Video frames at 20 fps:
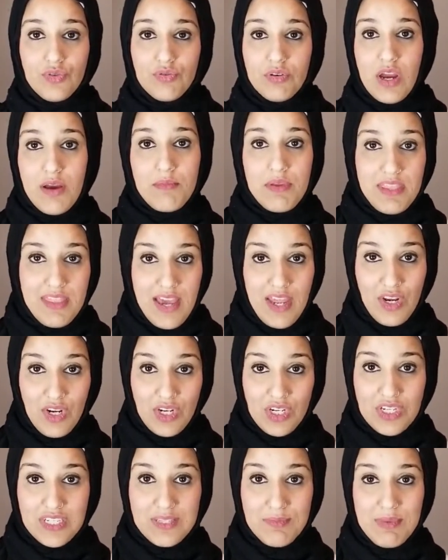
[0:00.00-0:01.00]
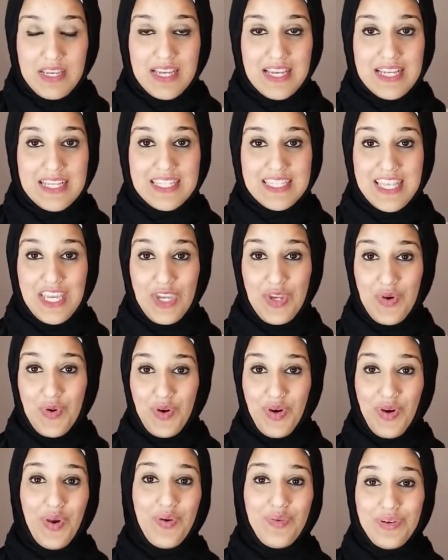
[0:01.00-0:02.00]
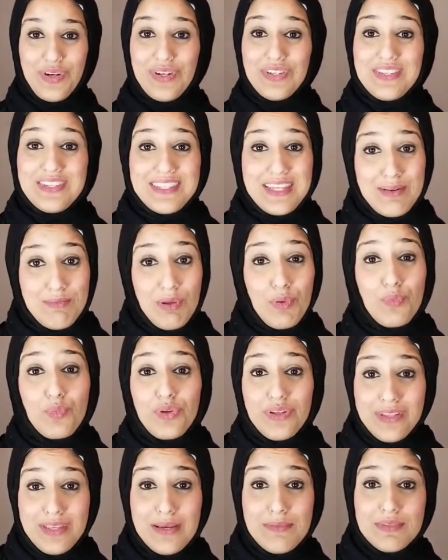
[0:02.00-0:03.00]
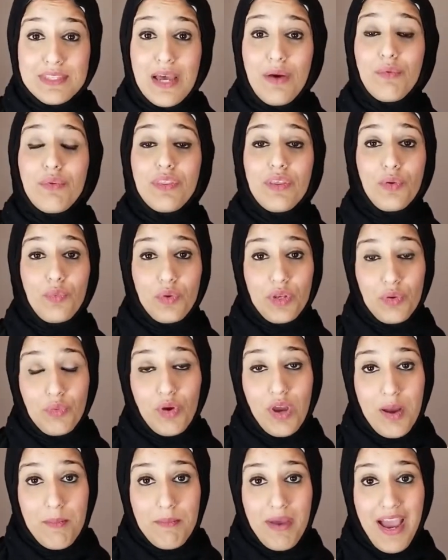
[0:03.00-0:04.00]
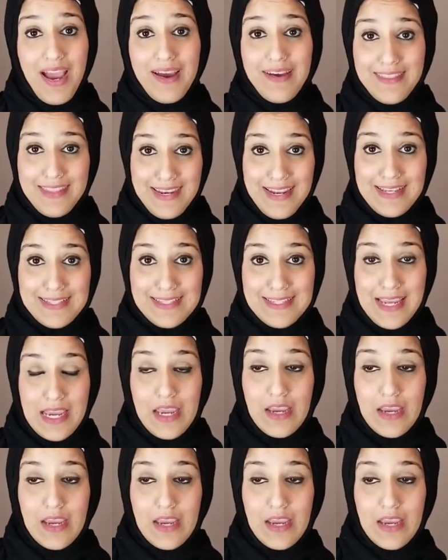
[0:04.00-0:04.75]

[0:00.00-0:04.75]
Do not be that nurse, because your co-nurse is going to be really upset with you when you come back the next